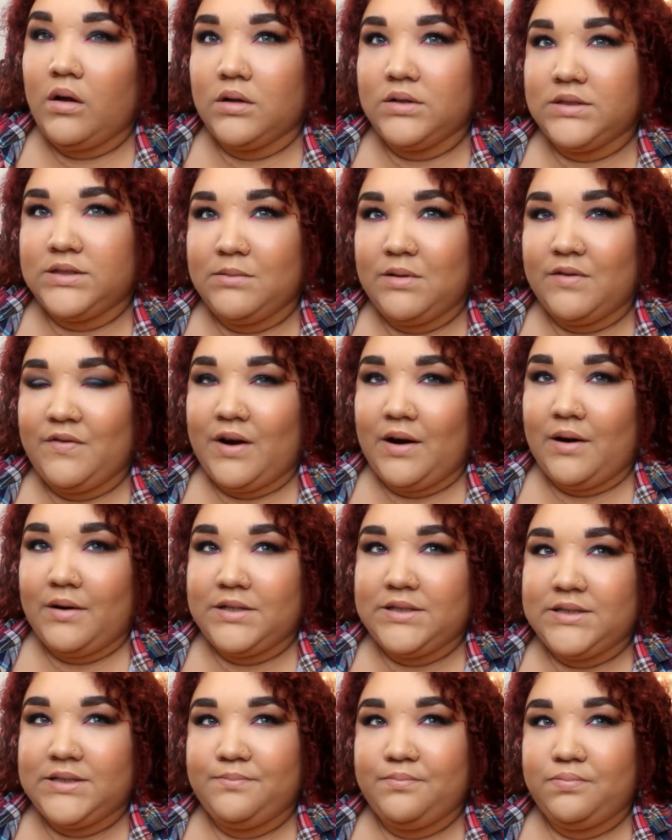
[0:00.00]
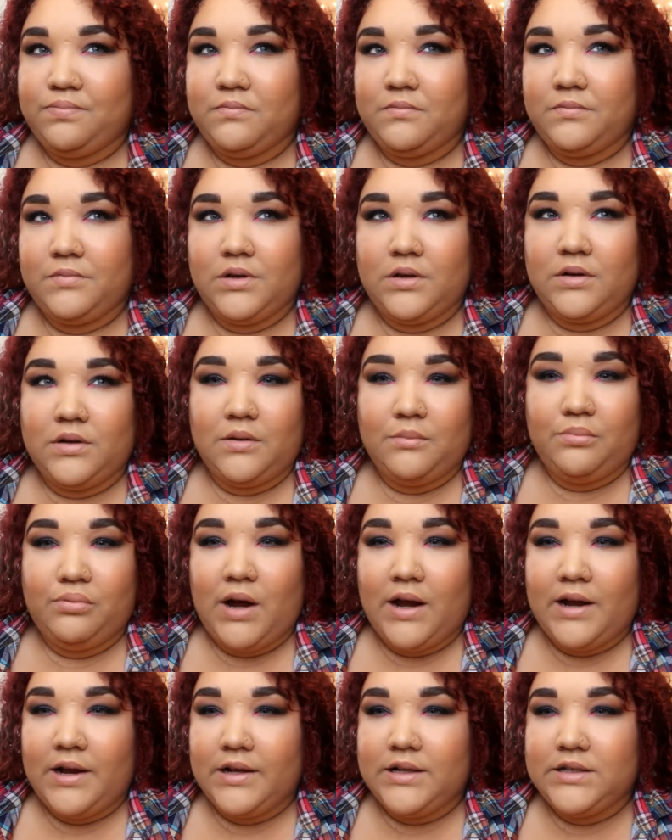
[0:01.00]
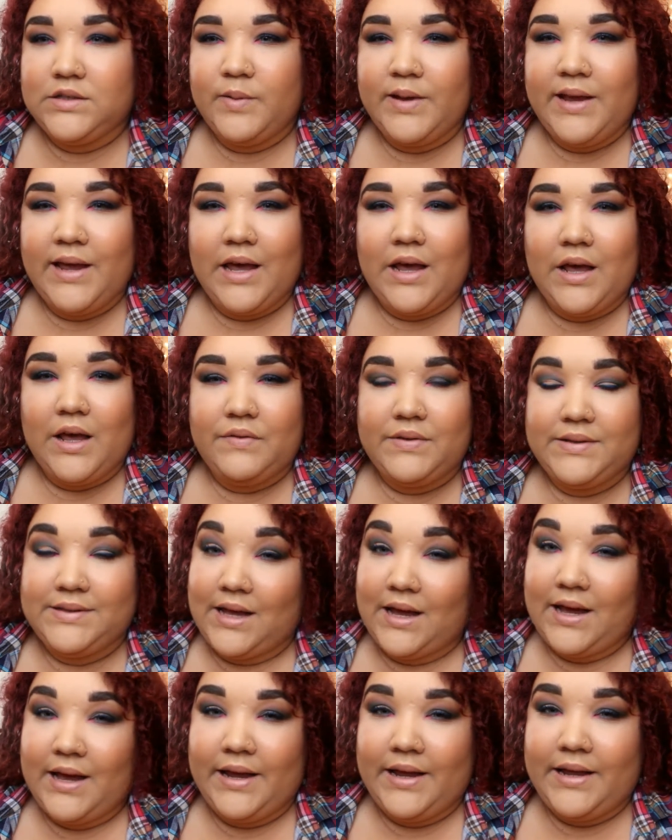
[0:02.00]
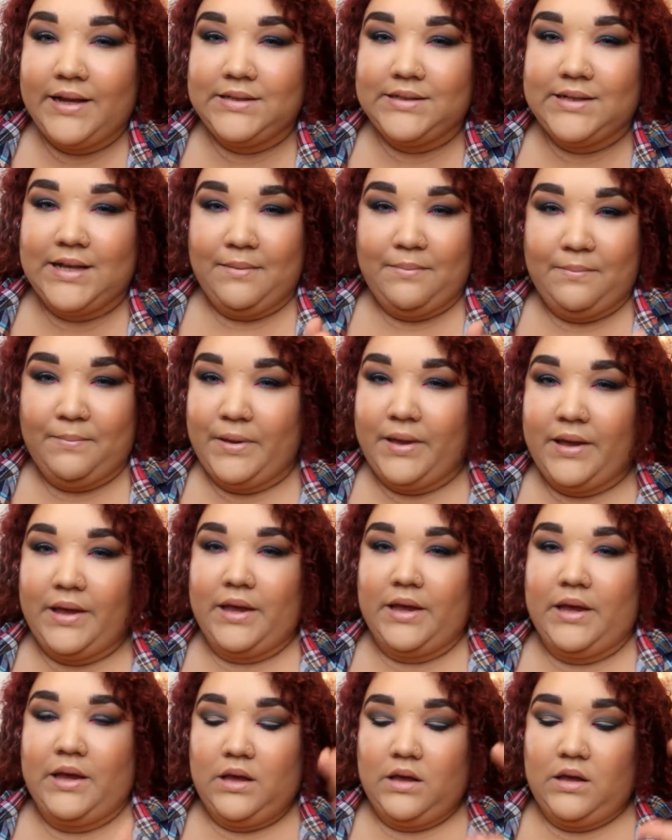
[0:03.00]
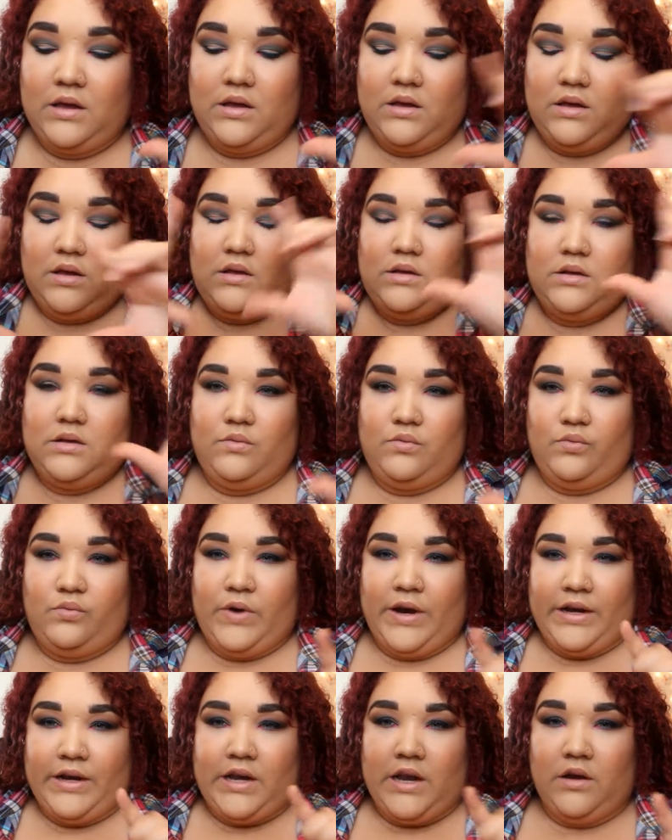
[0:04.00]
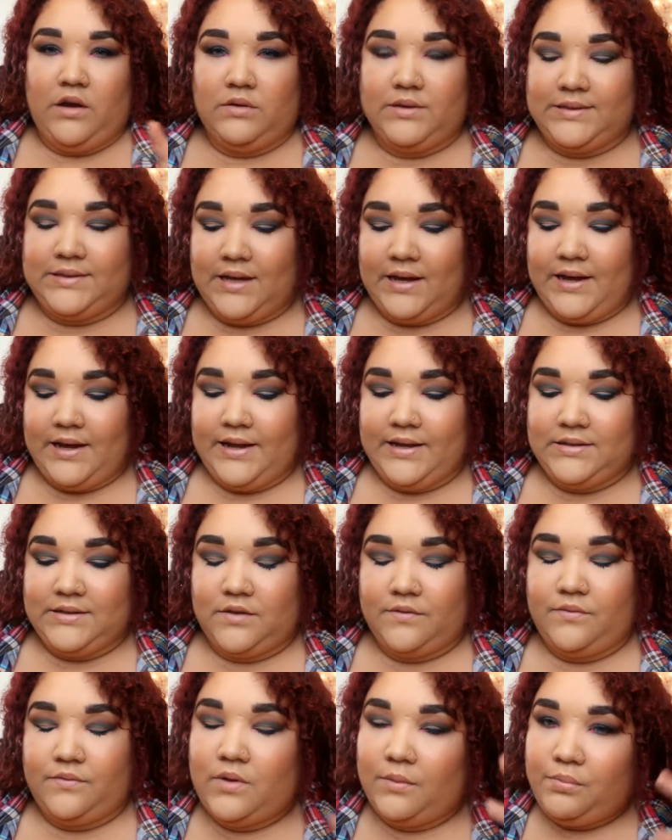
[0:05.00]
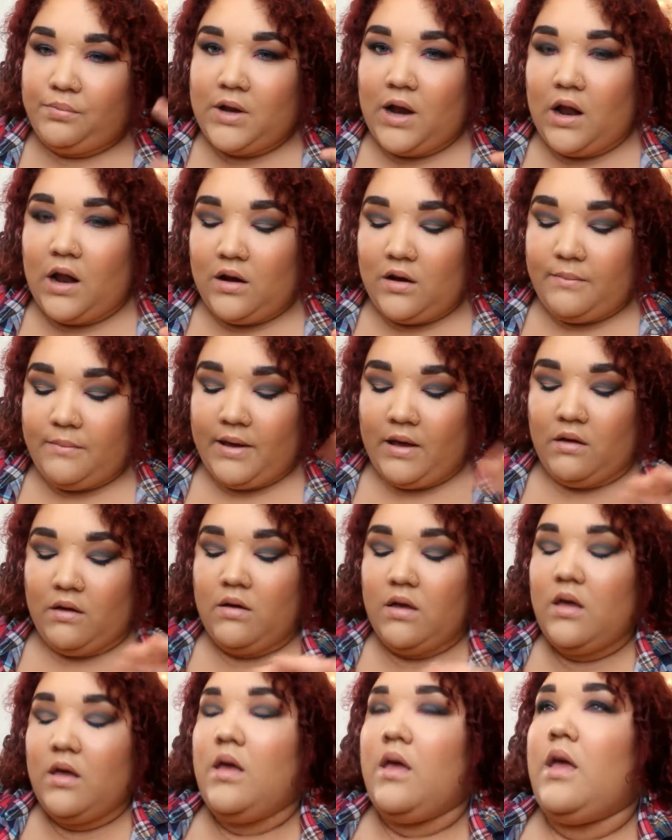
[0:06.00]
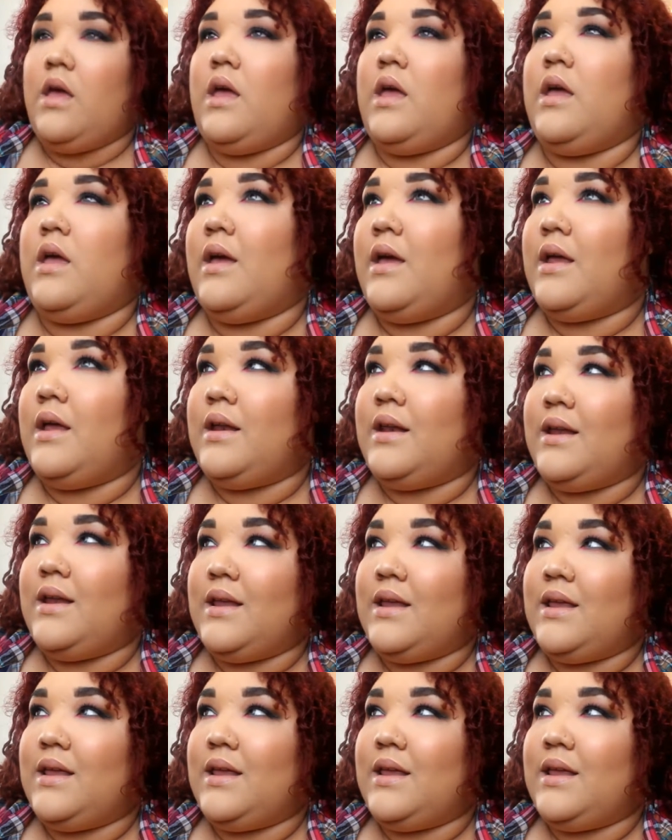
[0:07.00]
some of our products, we have signs, like big rectangle signs of the dollar amount, and